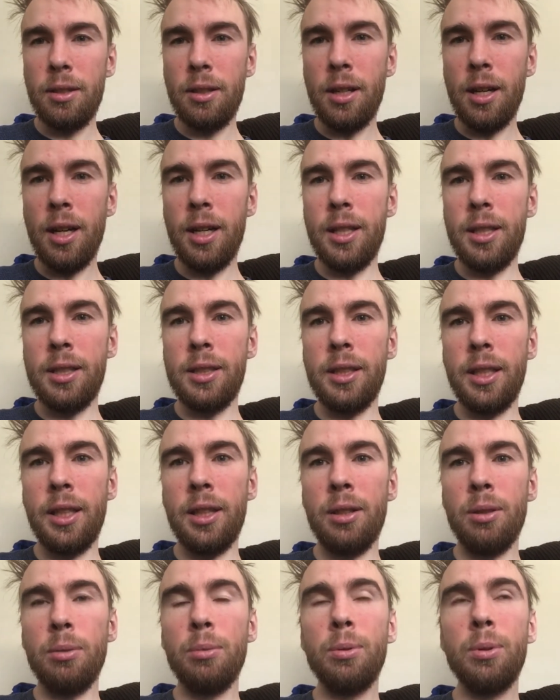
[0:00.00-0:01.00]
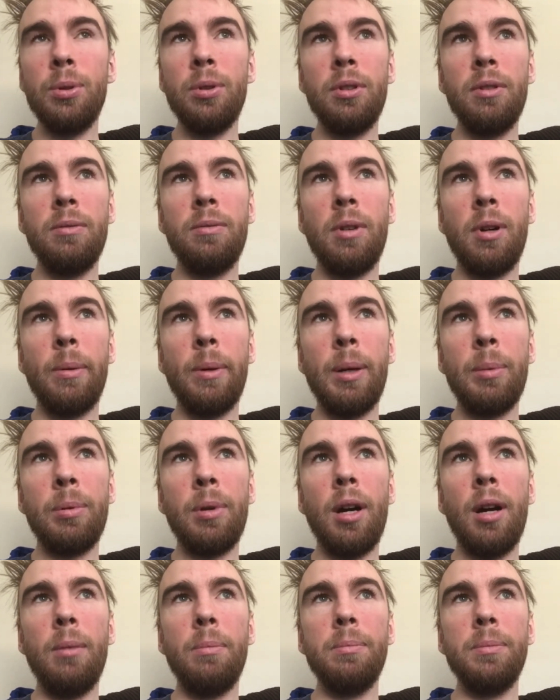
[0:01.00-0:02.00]
gut is like the root of all my
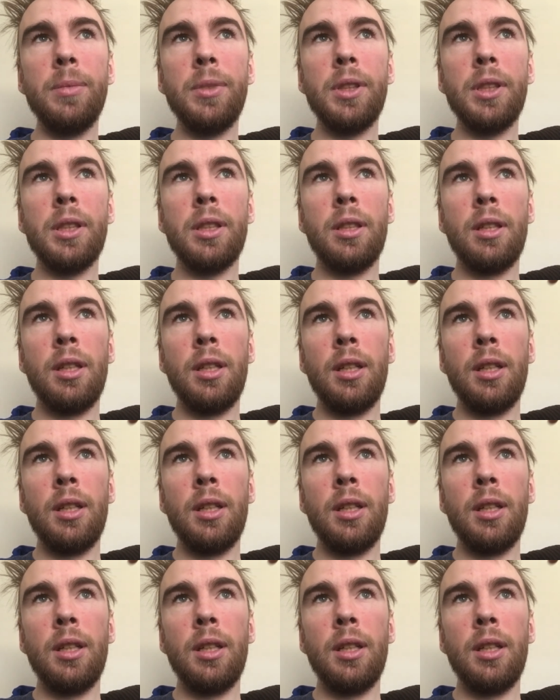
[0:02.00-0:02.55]
problems